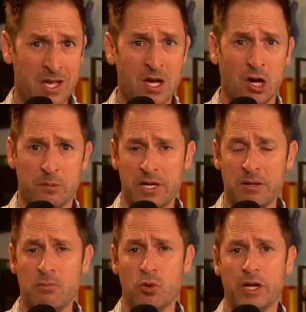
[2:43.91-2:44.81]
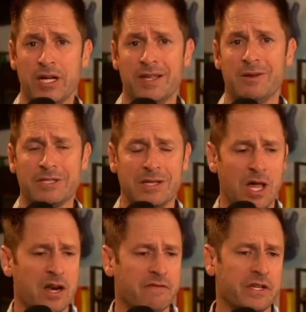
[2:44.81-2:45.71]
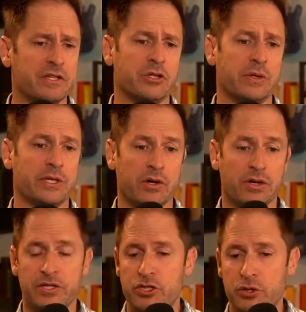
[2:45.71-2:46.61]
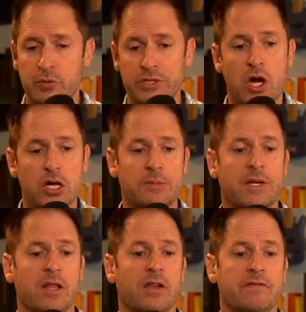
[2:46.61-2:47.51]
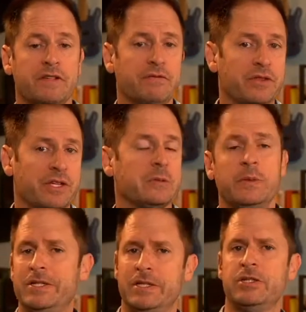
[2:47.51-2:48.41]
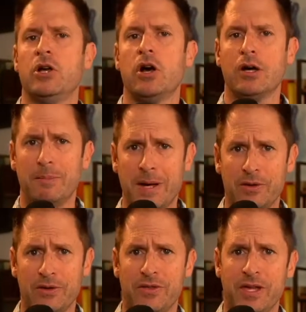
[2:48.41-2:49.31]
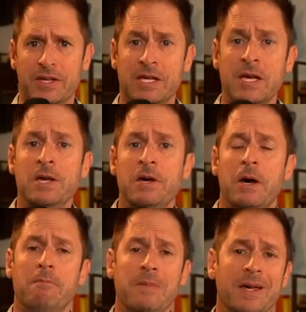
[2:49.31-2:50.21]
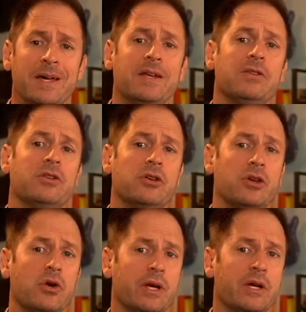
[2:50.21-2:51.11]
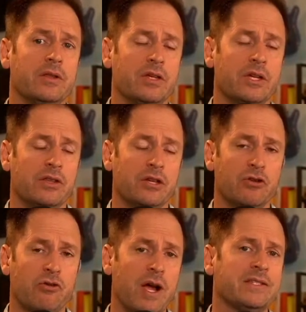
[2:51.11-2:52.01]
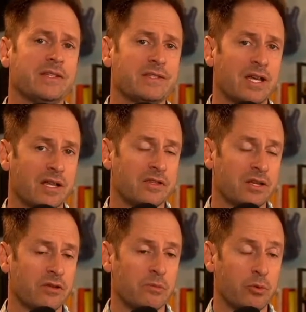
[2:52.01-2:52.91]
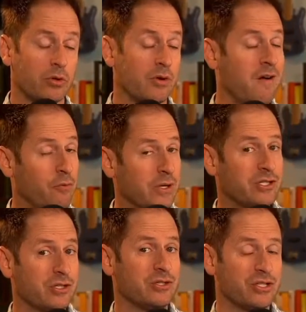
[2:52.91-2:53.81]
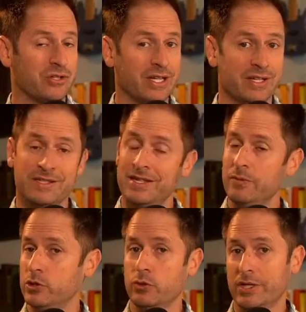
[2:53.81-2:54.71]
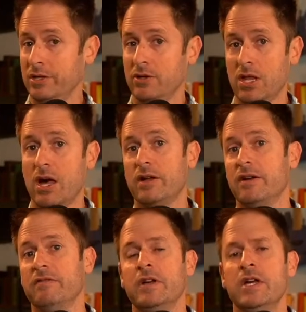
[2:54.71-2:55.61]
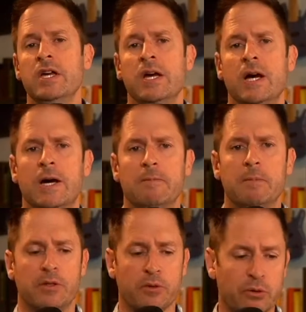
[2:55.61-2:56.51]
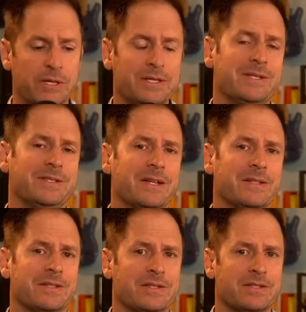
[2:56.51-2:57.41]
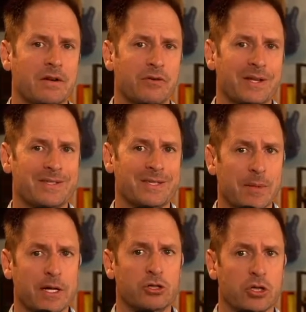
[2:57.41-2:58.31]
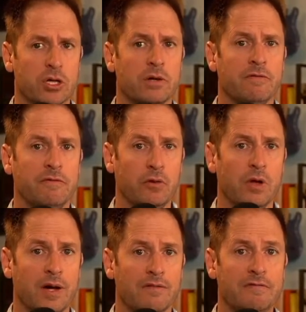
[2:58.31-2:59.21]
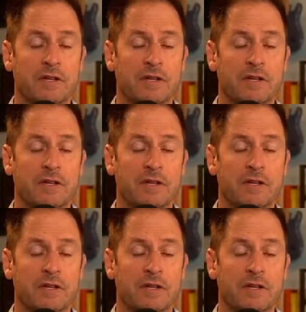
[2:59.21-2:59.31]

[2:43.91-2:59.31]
On Monday morning, there was a lot of things going on, and so we talked about a lot of different things, but we didn't talk about this. Amid the crisis at the southern border, of which there still is, and we don't hear a lot of, authorities in Texas discovered a semi-truck full of